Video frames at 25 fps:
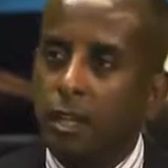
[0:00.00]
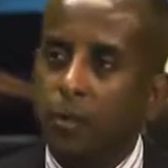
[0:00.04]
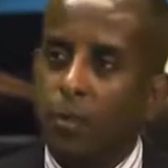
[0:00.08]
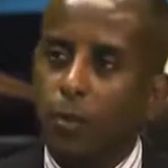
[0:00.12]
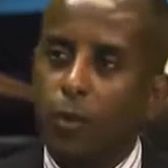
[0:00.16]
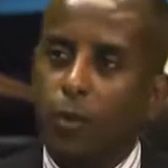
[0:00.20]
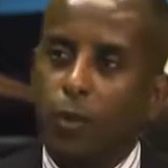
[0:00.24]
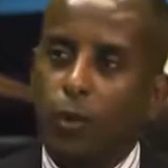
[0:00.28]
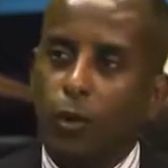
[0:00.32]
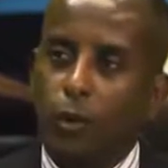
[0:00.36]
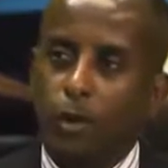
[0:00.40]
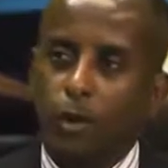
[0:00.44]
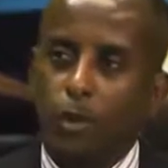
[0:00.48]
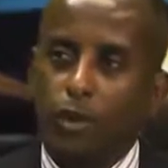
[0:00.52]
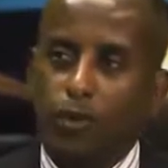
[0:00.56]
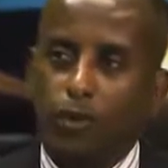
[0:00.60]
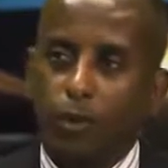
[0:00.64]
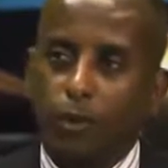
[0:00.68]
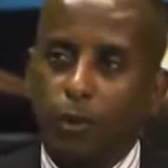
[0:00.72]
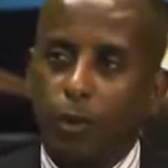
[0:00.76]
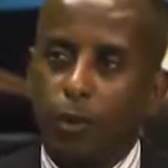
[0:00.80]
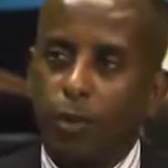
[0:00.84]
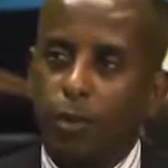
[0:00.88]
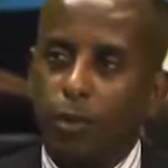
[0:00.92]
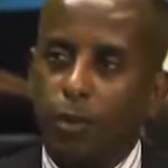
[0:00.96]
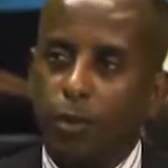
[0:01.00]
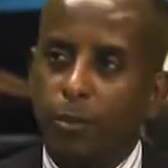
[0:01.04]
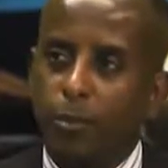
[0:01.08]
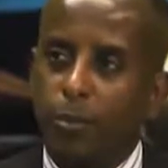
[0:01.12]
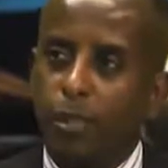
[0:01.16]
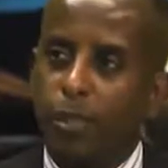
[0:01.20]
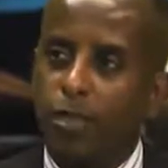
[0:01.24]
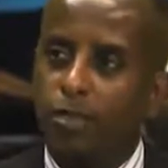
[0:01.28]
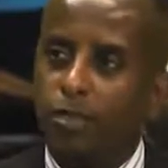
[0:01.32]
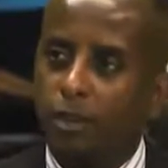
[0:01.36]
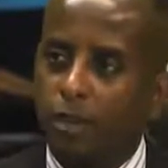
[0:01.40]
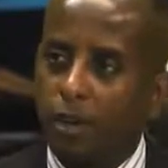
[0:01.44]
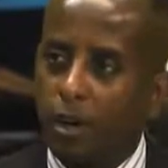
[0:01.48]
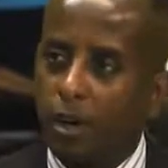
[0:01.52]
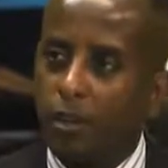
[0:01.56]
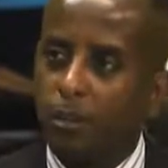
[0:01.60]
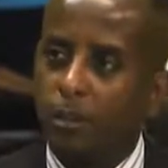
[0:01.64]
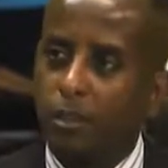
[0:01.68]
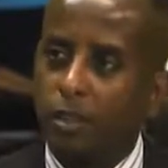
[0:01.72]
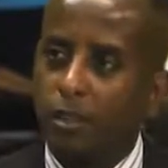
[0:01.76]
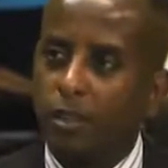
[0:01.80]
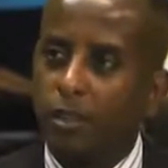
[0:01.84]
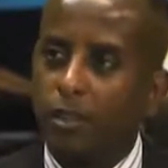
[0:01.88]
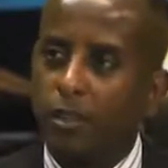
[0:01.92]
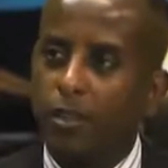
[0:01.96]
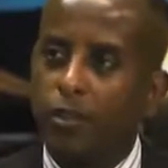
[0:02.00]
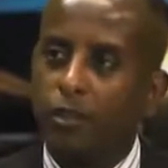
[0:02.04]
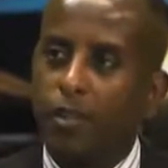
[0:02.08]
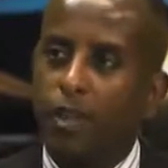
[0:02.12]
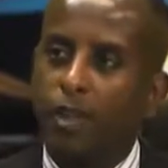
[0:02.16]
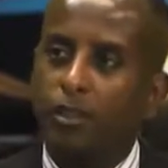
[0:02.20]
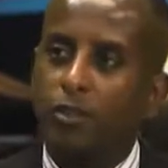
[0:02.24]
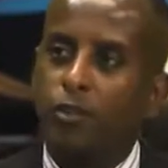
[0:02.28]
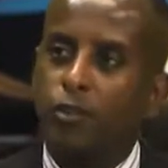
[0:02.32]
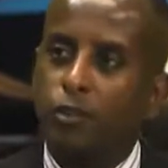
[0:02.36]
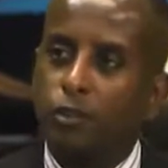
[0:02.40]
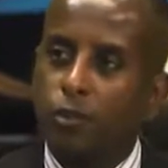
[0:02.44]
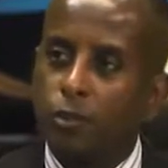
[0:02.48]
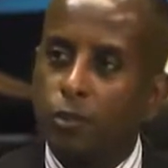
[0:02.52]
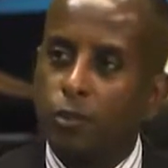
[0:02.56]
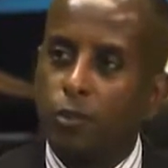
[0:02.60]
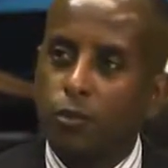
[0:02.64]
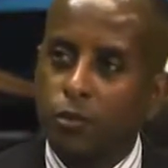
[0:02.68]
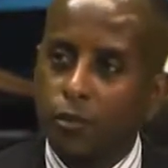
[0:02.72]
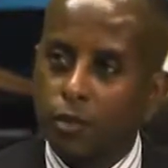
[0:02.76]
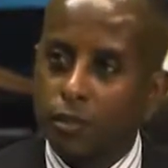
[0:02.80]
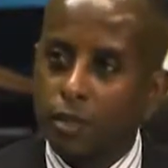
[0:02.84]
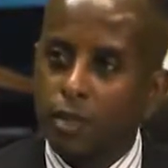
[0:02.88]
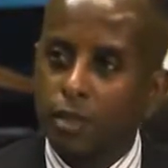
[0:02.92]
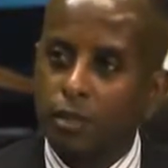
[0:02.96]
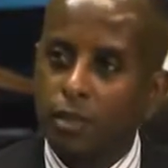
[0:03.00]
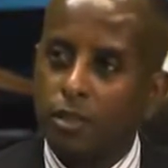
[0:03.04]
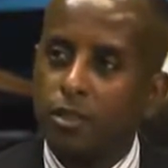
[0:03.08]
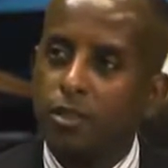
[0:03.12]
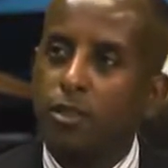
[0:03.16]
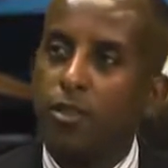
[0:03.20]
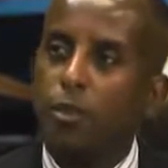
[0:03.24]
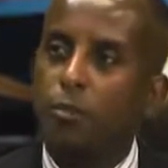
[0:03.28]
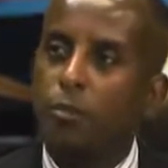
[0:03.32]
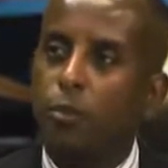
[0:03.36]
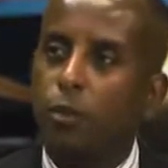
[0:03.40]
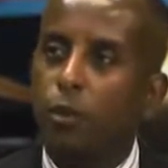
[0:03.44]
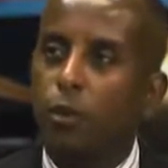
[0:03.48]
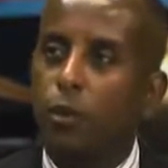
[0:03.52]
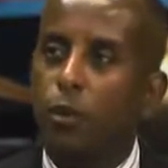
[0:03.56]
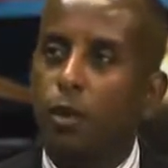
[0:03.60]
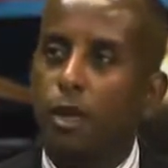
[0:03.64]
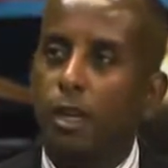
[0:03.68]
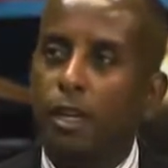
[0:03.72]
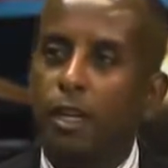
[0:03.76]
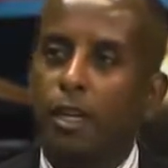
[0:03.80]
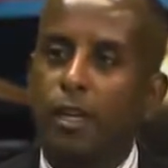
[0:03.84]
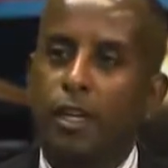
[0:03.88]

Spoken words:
employees, one of the best companies that serves its employee.